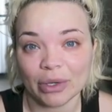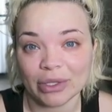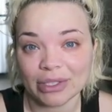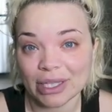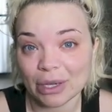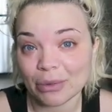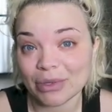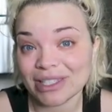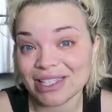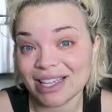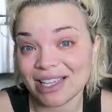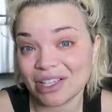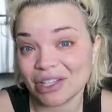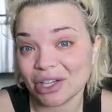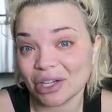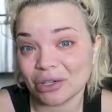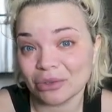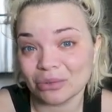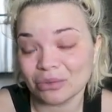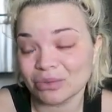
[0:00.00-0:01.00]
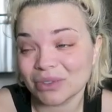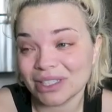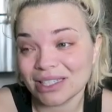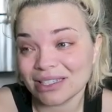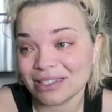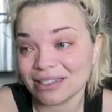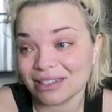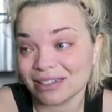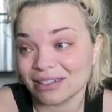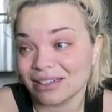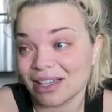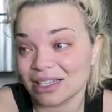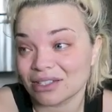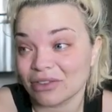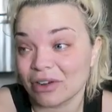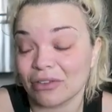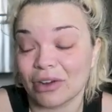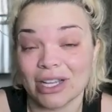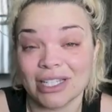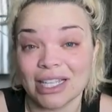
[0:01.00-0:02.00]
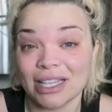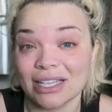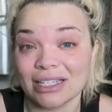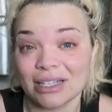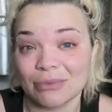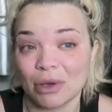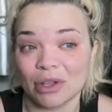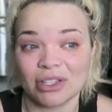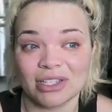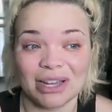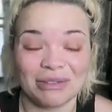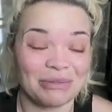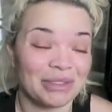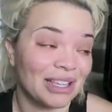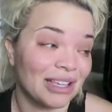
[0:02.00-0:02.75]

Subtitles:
Because I would say, you know, this isn't going to last forever. I said that to him all the time.